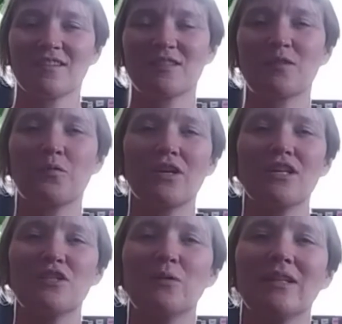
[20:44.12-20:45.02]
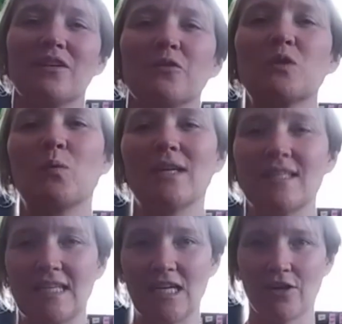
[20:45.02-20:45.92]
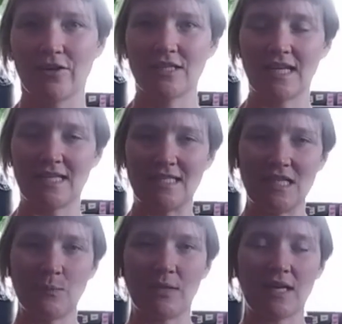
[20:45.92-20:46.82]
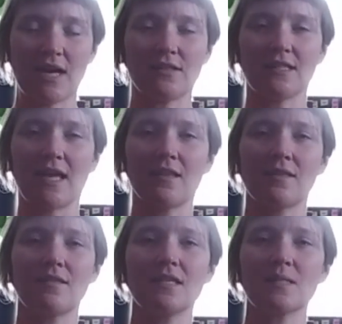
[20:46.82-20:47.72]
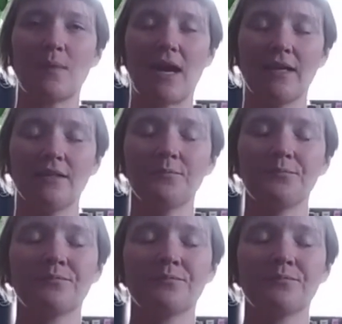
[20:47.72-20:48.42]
So we're going to do a little twist here. Take a deep inhale, lengthen the spine.